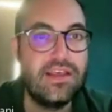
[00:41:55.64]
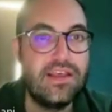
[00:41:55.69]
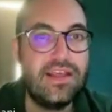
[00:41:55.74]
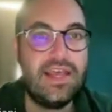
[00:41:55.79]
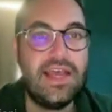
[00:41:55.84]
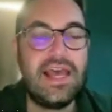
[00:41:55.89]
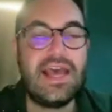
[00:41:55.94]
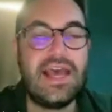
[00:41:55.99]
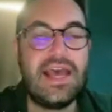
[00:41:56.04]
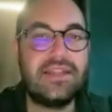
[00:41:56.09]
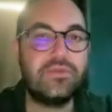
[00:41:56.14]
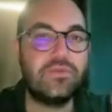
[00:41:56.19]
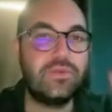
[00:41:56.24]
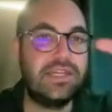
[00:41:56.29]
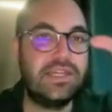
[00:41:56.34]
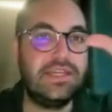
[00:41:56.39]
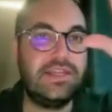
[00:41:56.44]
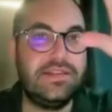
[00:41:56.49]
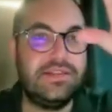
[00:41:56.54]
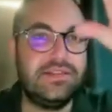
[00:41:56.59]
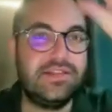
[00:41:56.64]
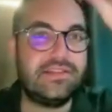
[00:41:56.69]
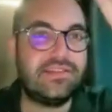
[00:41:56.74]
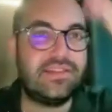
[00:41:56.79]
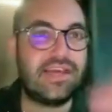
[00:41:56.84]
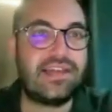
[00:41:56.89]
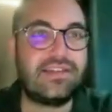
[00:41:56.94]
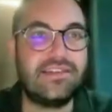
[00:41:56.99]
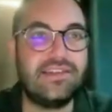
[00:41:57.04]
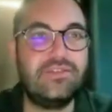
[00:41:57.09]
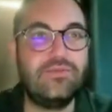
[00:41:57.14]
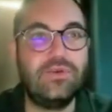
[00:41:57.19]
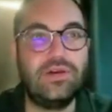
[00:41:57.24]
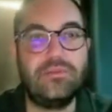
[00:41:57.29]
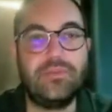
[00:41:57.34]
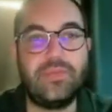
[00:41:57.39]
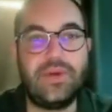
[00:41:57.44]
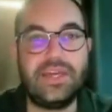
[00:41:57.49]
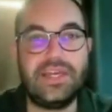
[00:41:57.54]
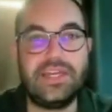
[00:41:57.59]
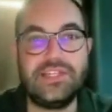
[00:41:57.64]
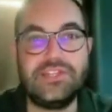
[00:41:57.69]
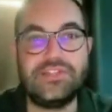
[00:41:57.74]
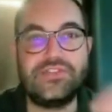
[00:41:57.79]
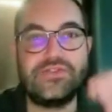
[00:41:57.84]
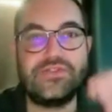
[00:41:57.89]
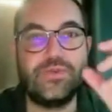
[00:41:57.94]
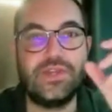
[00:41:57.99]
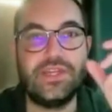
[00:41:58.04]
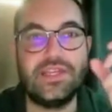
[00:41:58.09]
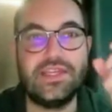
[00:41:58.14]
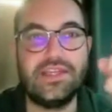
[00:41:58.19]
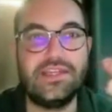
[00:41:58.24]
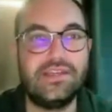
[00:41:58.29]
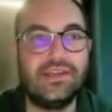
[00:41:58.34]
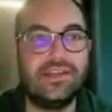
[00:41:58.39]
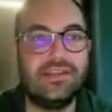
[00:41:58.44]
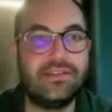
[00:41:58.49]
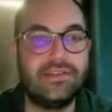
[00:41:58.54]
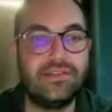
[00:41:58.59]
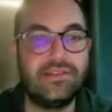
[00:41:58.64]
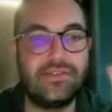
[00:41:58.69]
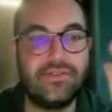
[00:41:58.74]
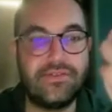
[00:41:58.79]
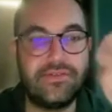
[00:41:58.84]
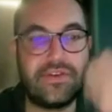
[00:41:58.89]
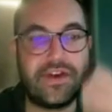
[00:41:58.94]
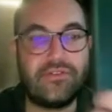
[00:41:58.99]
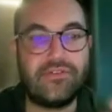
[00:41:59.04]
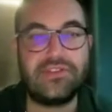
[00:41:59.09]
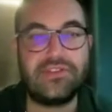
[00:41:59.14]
And we detected one page. We found a